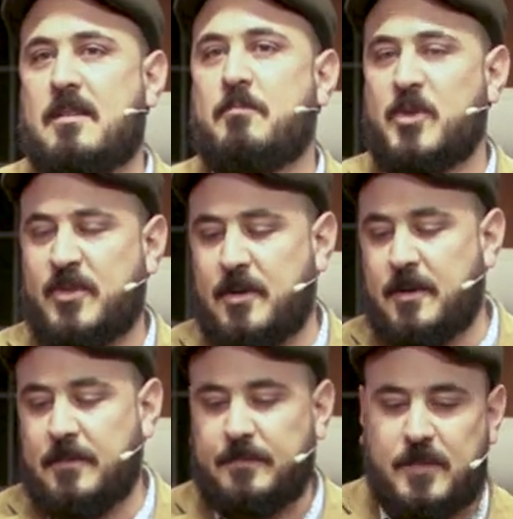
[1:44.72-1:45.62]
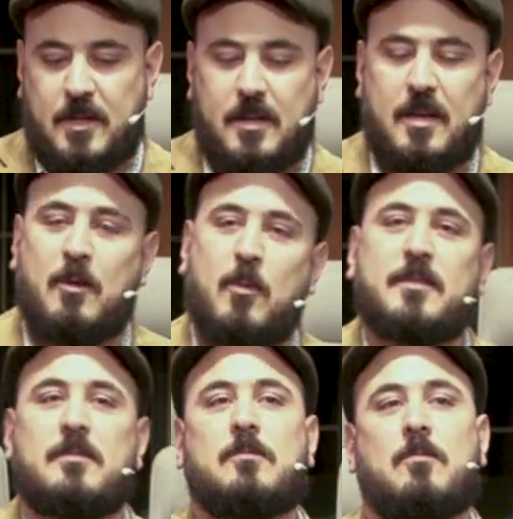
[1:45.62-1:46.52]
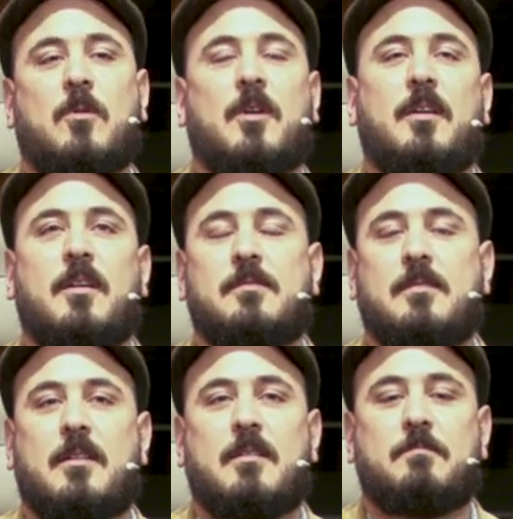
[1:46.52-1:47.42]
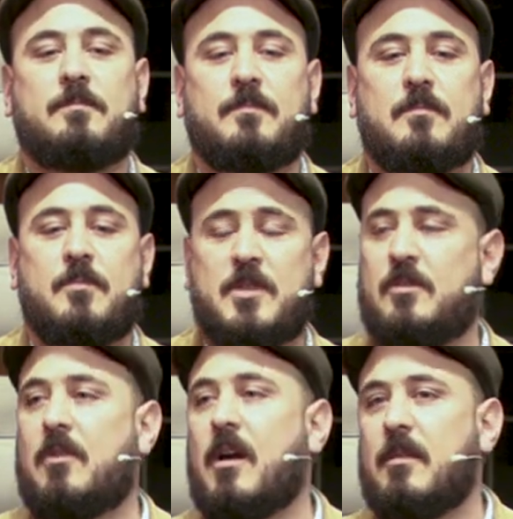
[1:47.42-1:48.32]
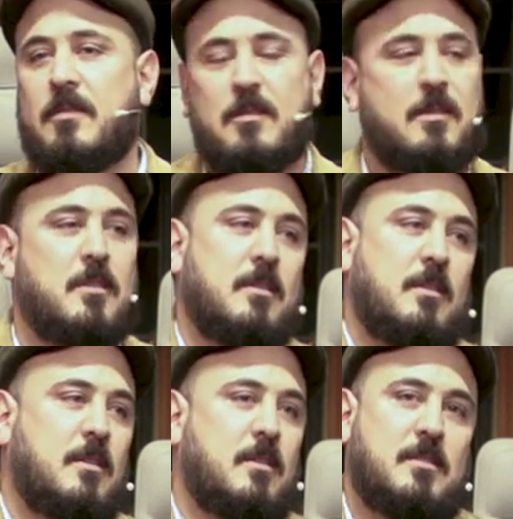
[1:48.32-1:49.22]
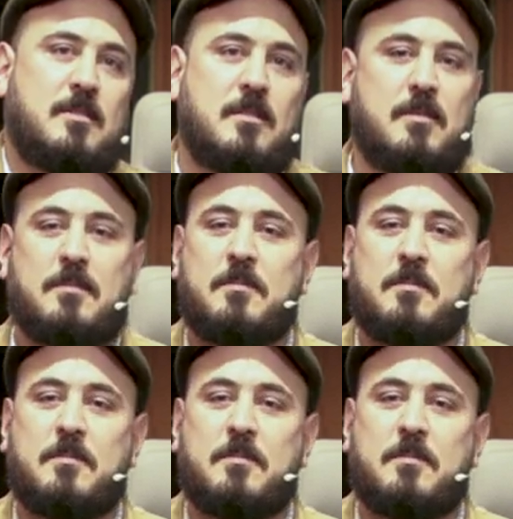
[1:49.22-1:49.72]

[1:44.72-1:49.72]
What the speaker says: a prisoner. I was working as a prison guard. It's